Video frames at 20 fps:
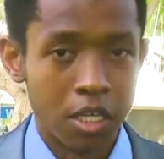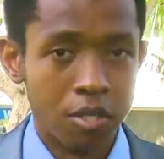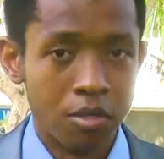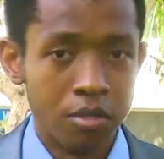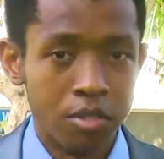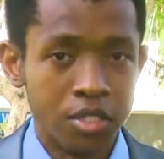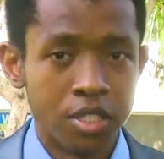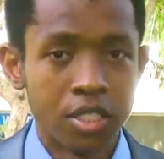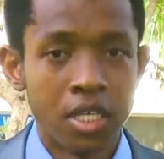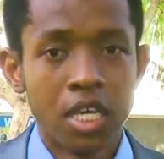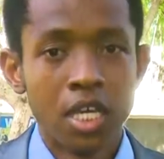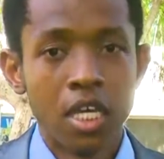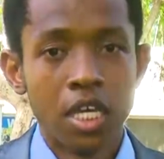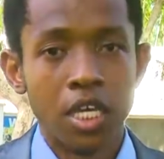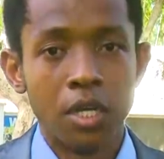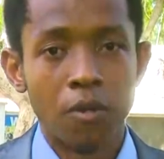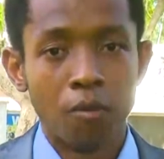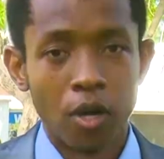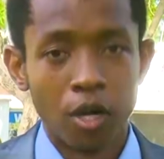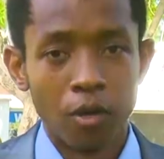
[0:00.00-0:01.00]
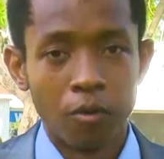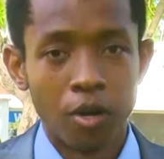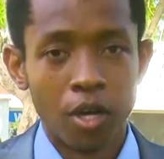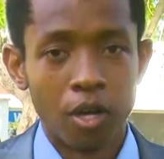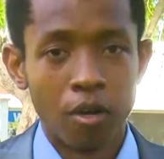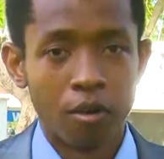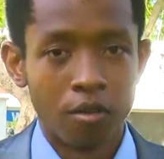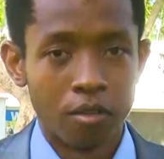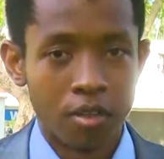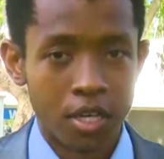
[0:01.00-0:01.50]
use in one way
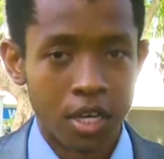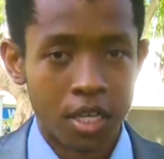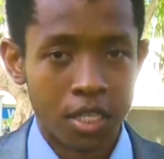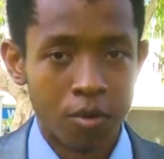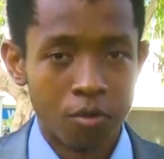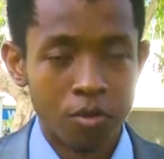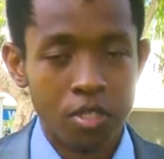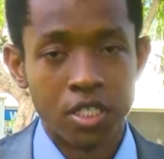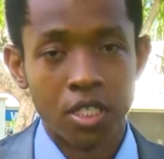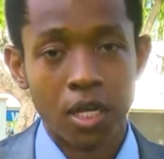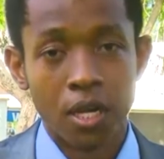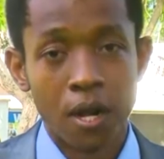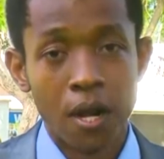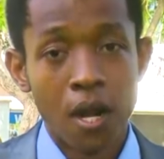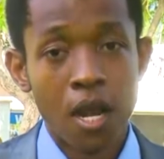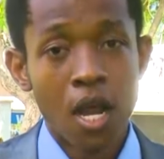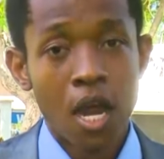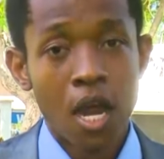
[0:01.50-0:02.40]
or the other, which are,